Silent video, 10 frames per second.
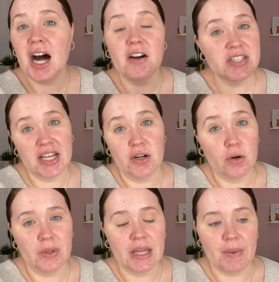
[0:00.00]
Obviously, I don't
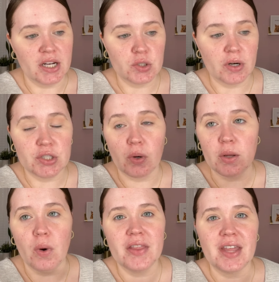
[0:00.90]
know what they made in
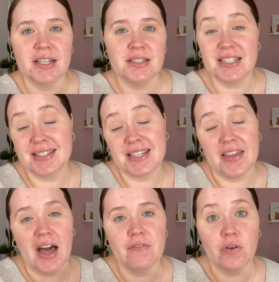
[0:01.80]
2021. They didn't say
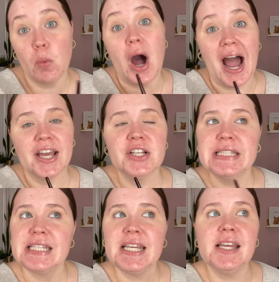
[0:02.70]
that from what I could
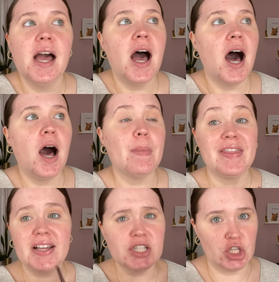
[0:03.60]
see. Um,
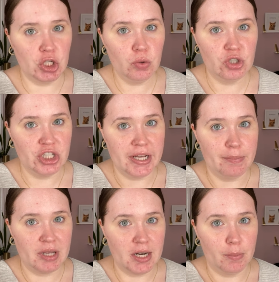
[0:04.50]
and that's a huge
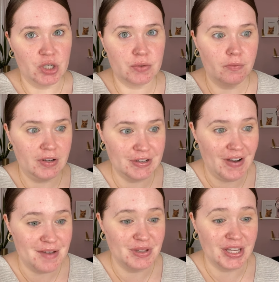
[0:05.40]
dip in numbers from
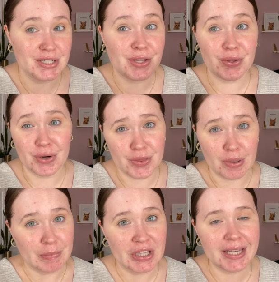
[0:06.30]
55 million to
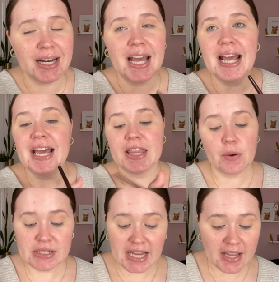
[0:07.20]
33 million. They
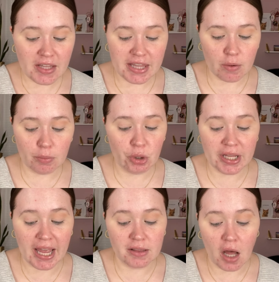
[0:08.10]
were saying that they were
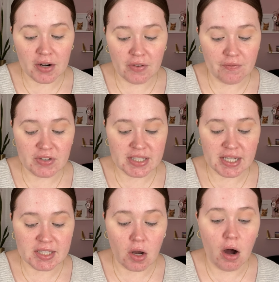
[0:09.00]
putting a lot of
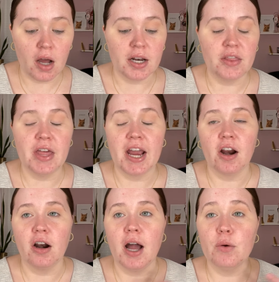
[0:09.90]
emphasis on
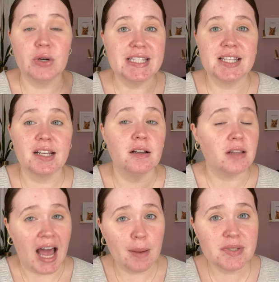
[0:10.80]
their recent
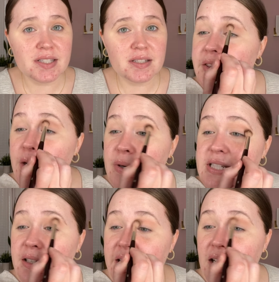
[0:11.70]
collabs. They
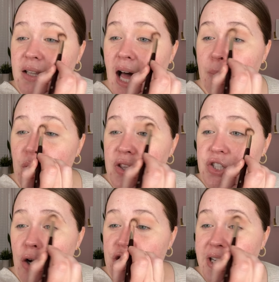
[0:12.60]
recently collabed with
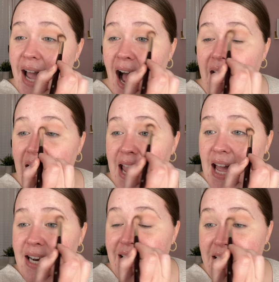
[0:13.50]
Doja Cat
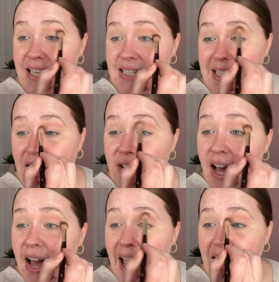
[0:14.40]
and Iggy
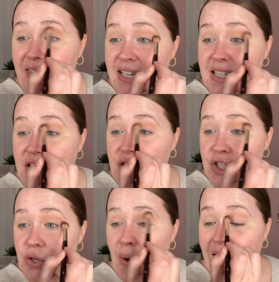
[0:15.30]
Azalea, and they didn't
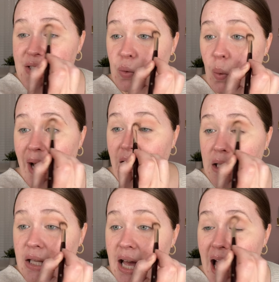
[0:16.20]
do as
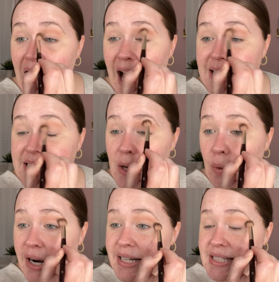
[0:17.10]
well as they
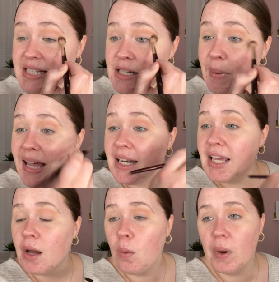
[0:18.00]
were
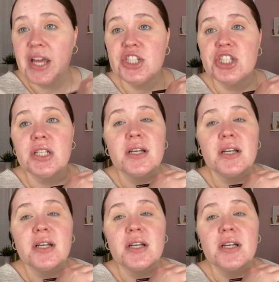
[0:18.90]
anticipating, which